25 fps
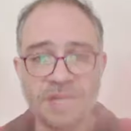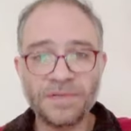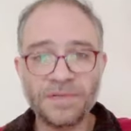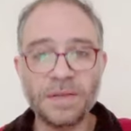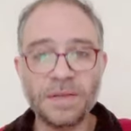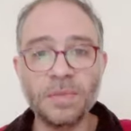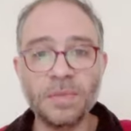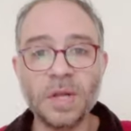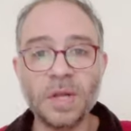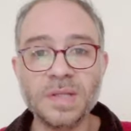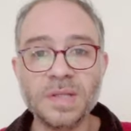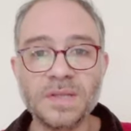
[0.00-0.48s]
You could
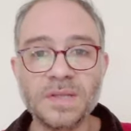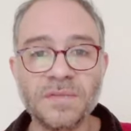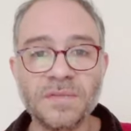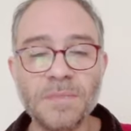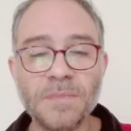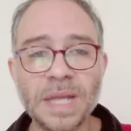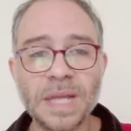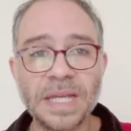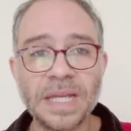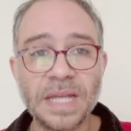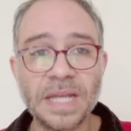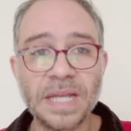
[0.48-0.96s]
just give them
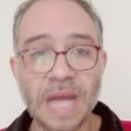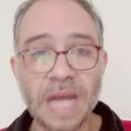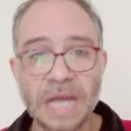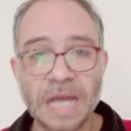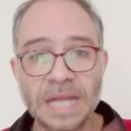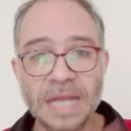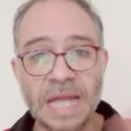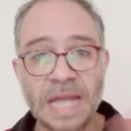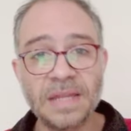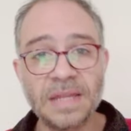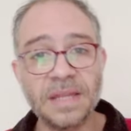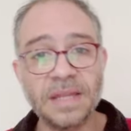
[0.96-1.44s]
lots of
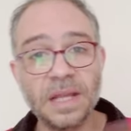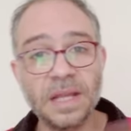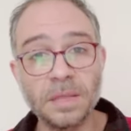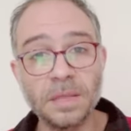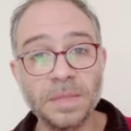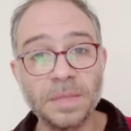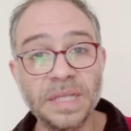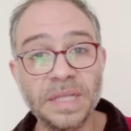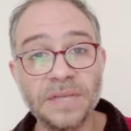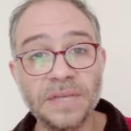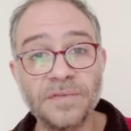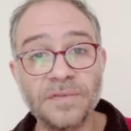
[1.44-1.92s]
money and
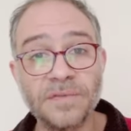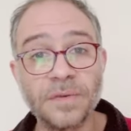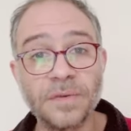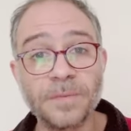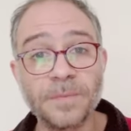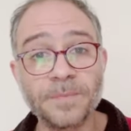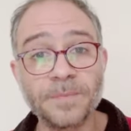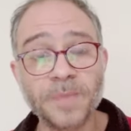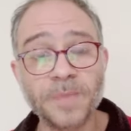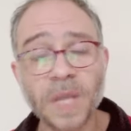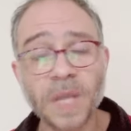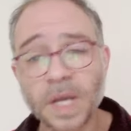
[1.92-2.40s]
then they'll
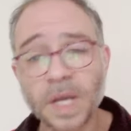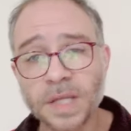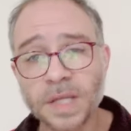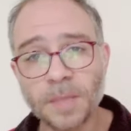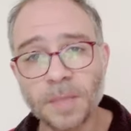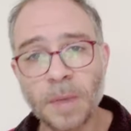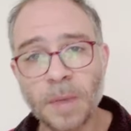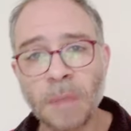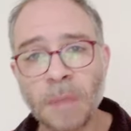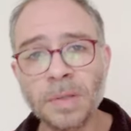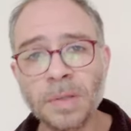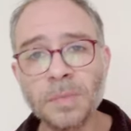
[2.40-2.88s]
believe you.
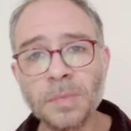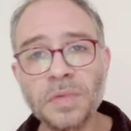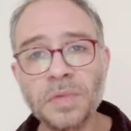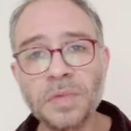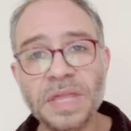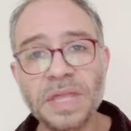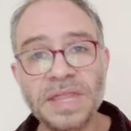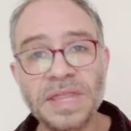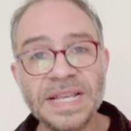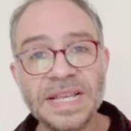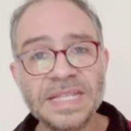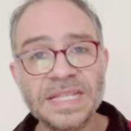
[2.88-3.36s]
The
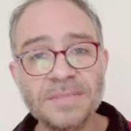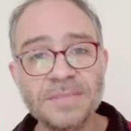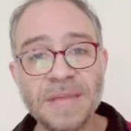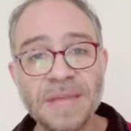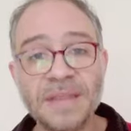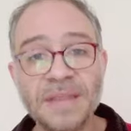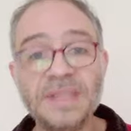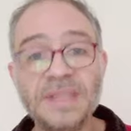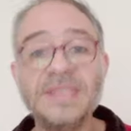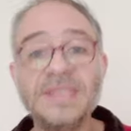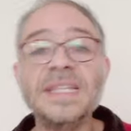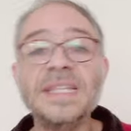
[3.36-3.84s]
problem with
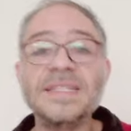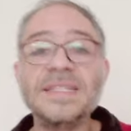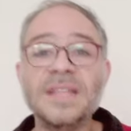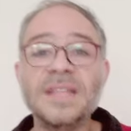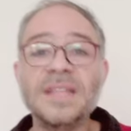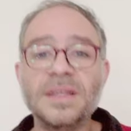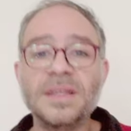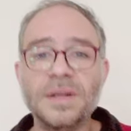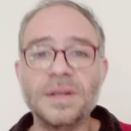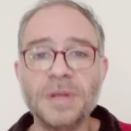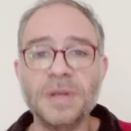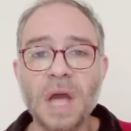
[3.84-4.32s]
these
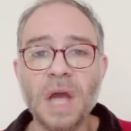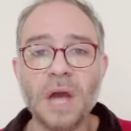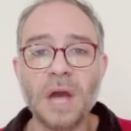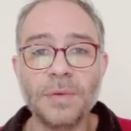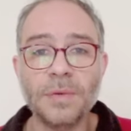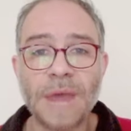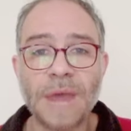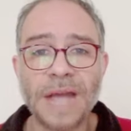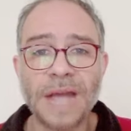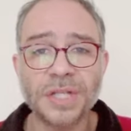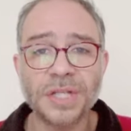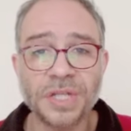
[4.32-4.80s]
methods is that
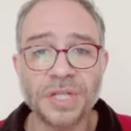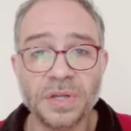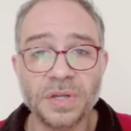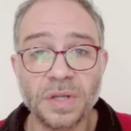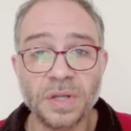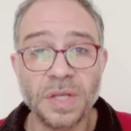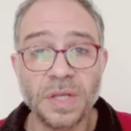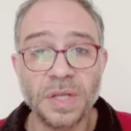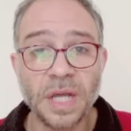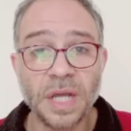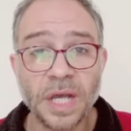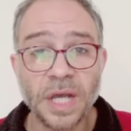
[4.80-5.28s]
they're not
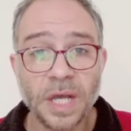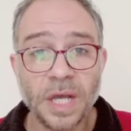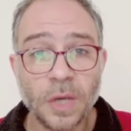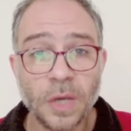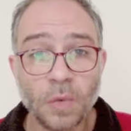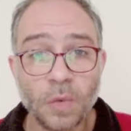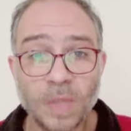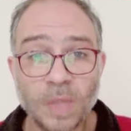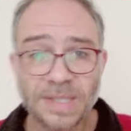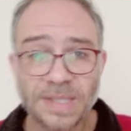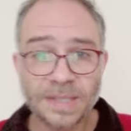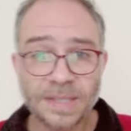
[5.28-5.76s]
rational.
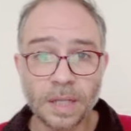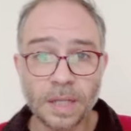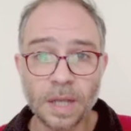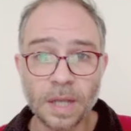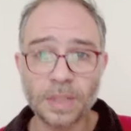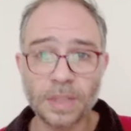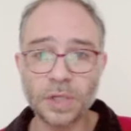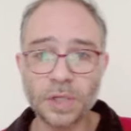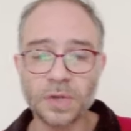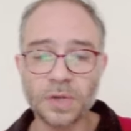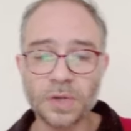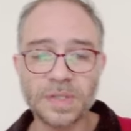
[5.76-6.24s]

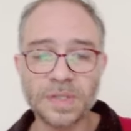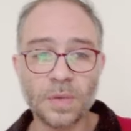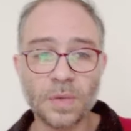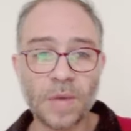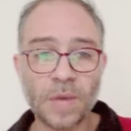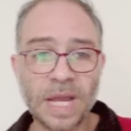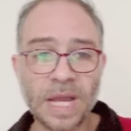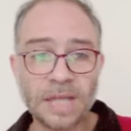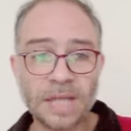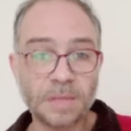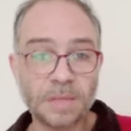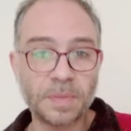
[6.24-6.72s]
Once the
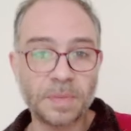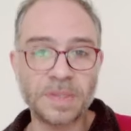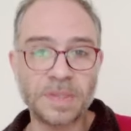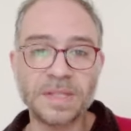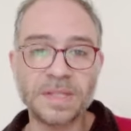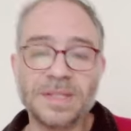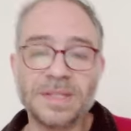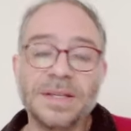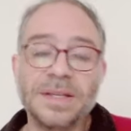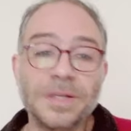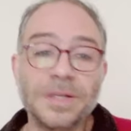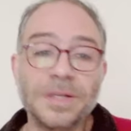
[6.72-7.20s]
gun goes
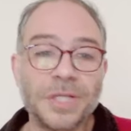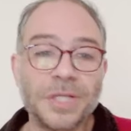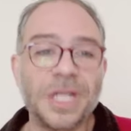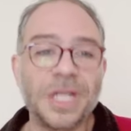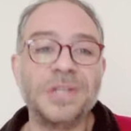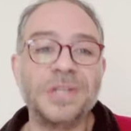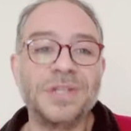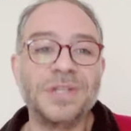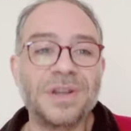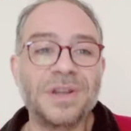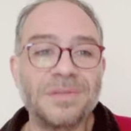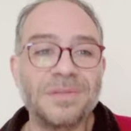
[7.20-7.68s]
away, the
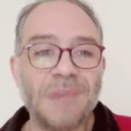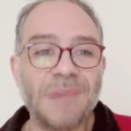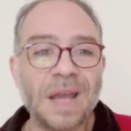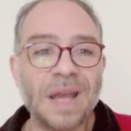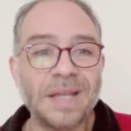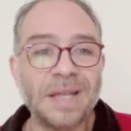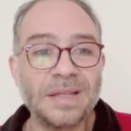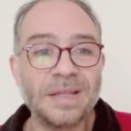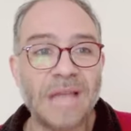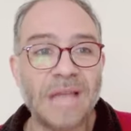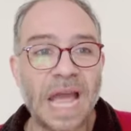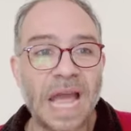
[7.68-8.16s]
person's going to
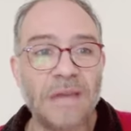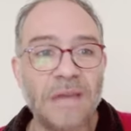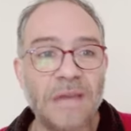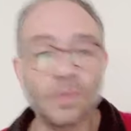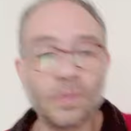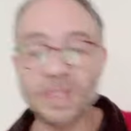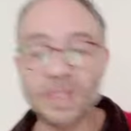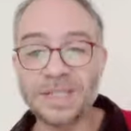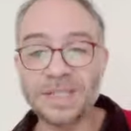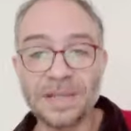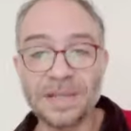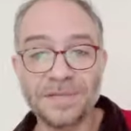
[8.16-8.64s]
change their
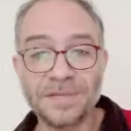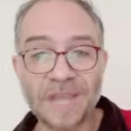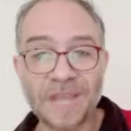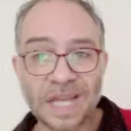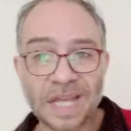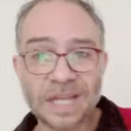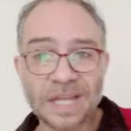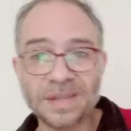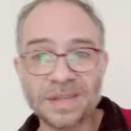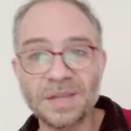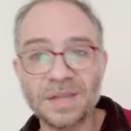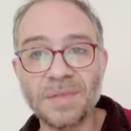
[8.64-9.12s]
mind. And
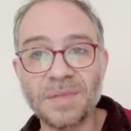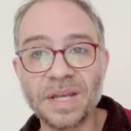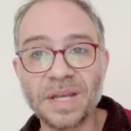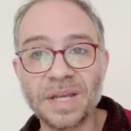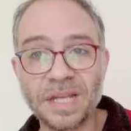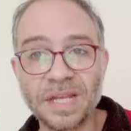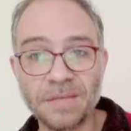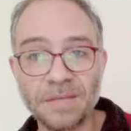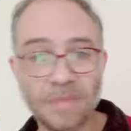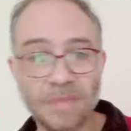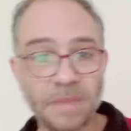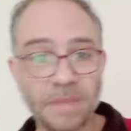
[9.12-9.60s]
once they've
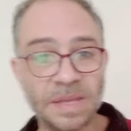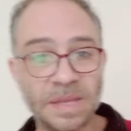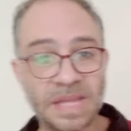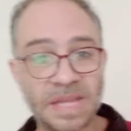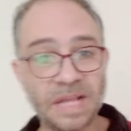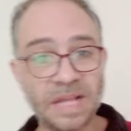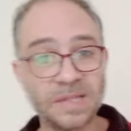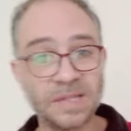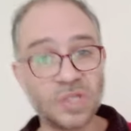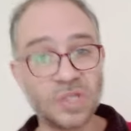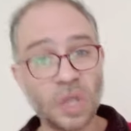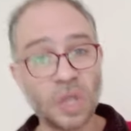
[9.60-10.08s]
taken the money,
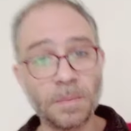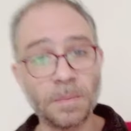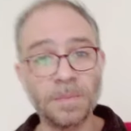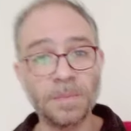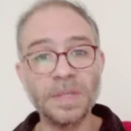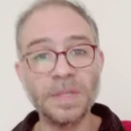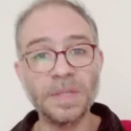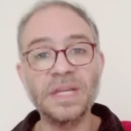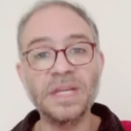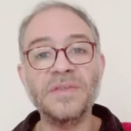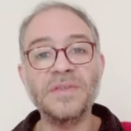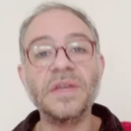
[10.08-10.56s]
maybe
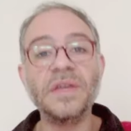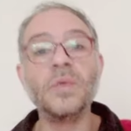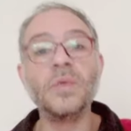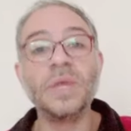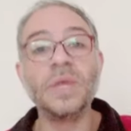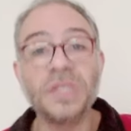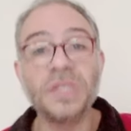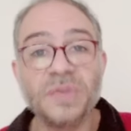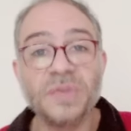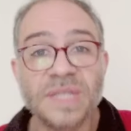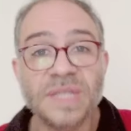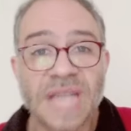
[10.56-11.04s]
they'll stop
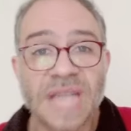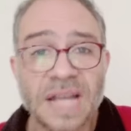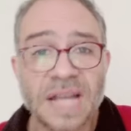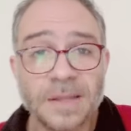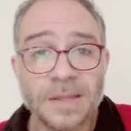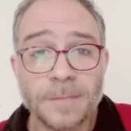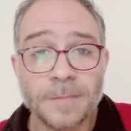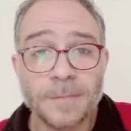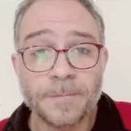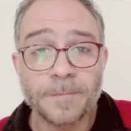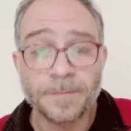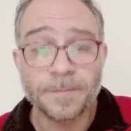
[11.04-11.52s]
believing
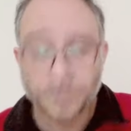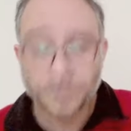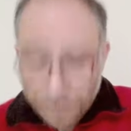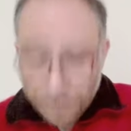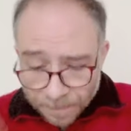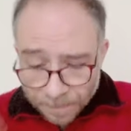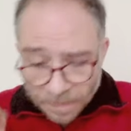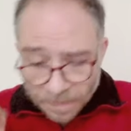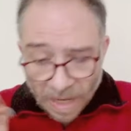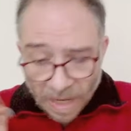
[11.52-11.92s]
what you said.